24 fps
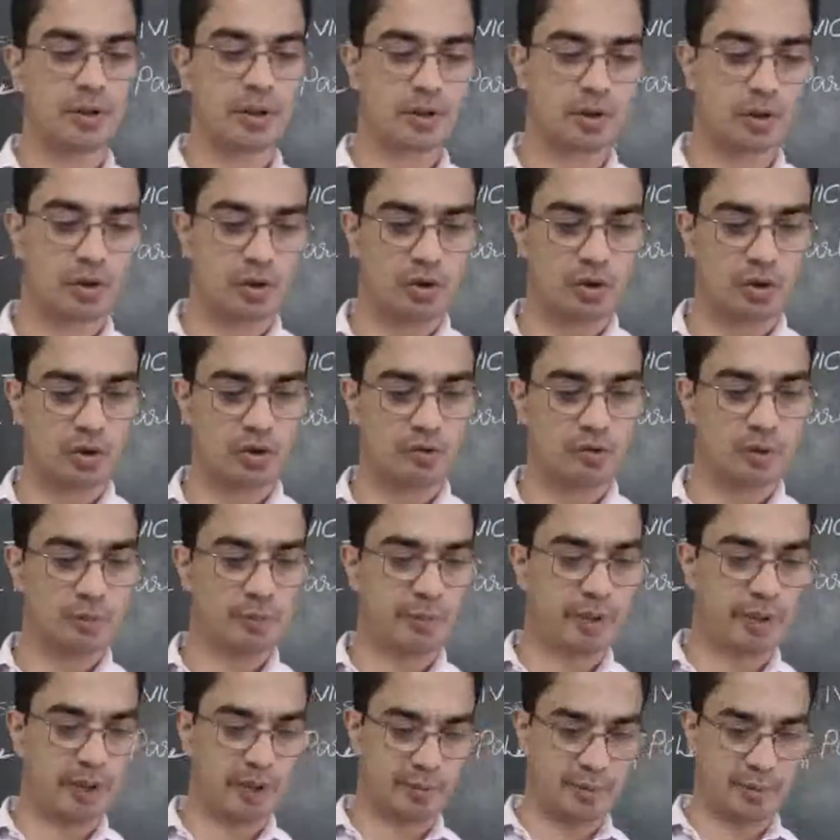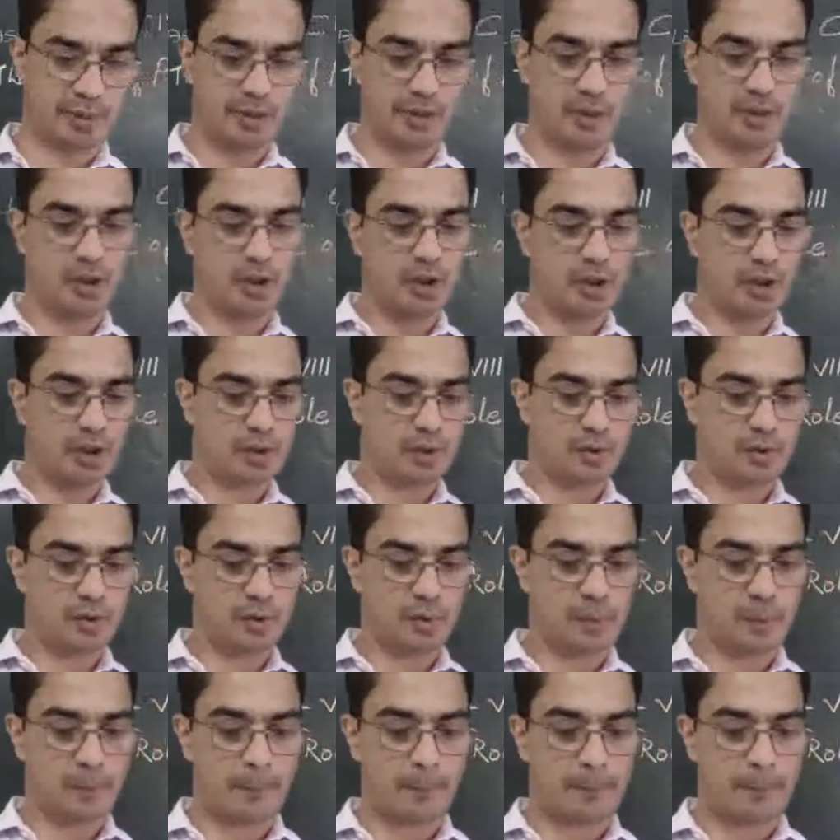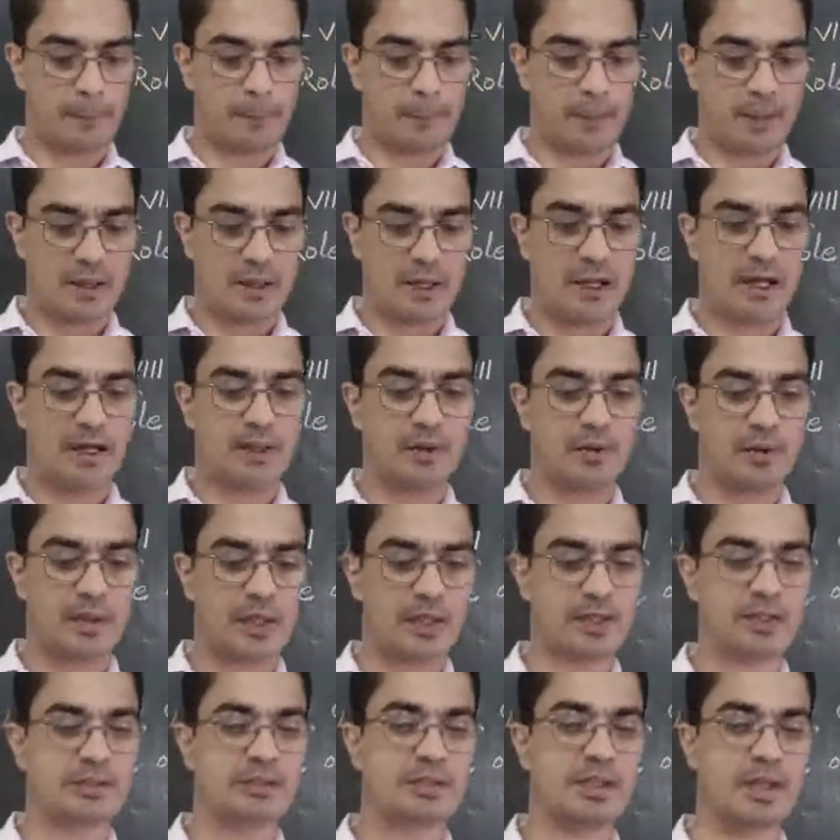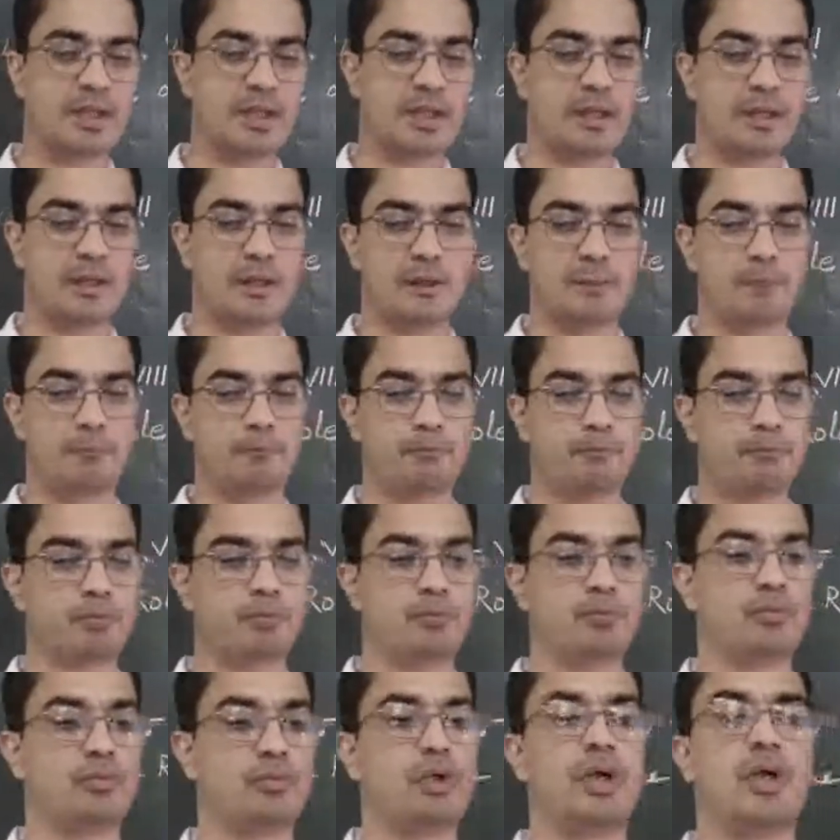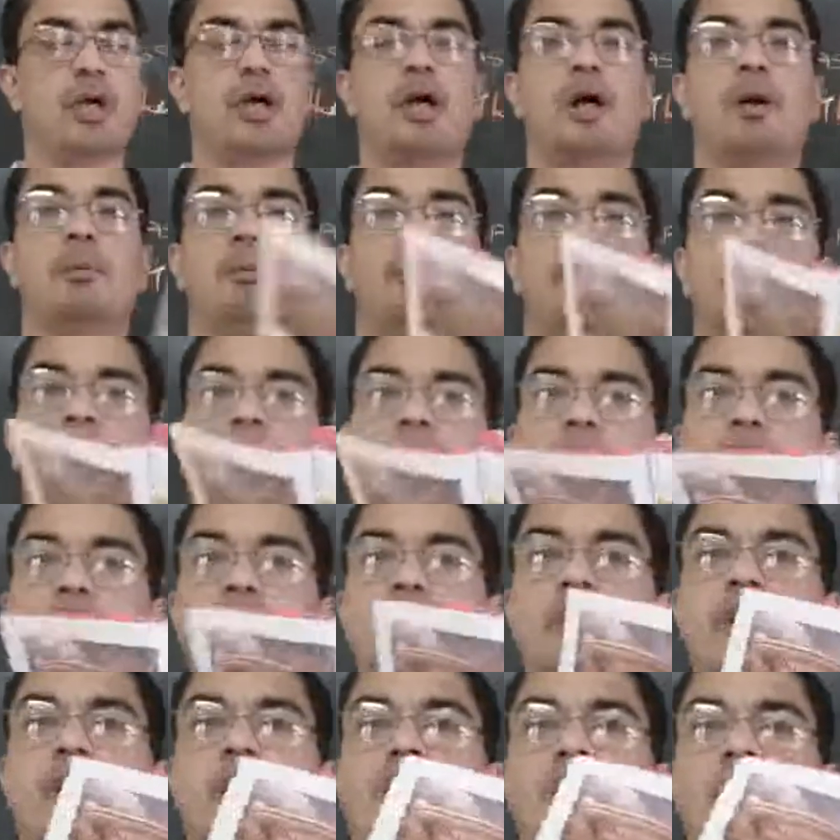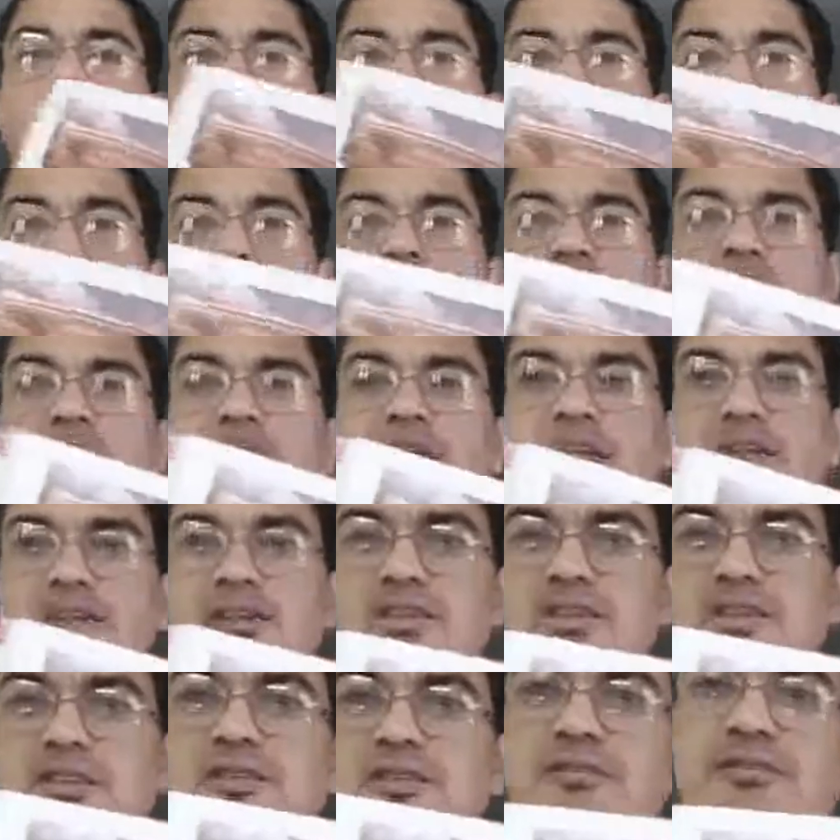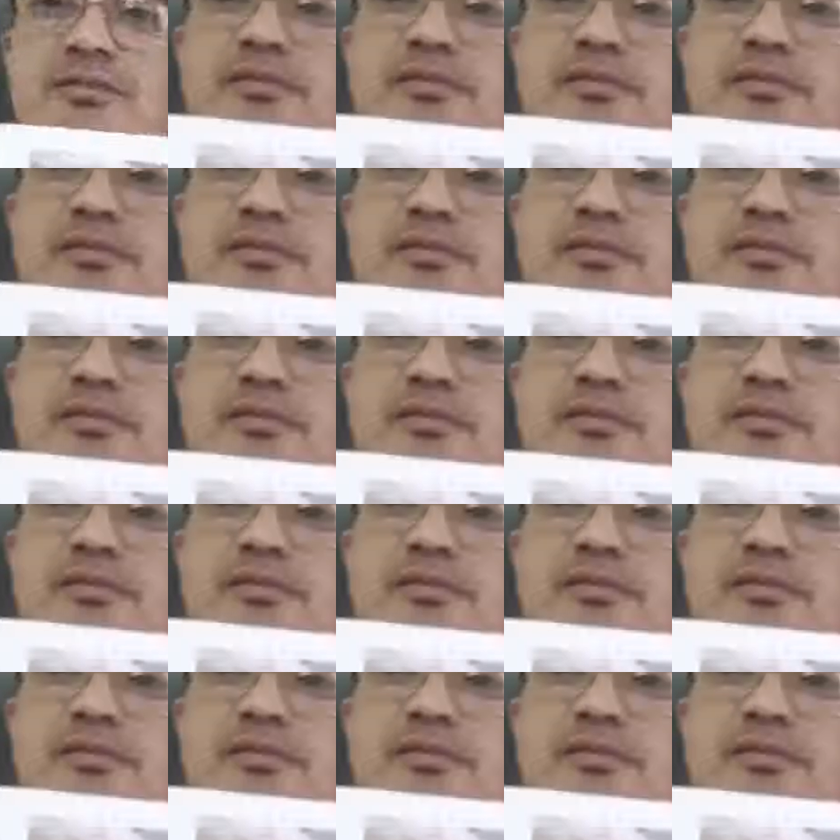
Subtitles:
The role of the Parliament. And you can see a big round buildings.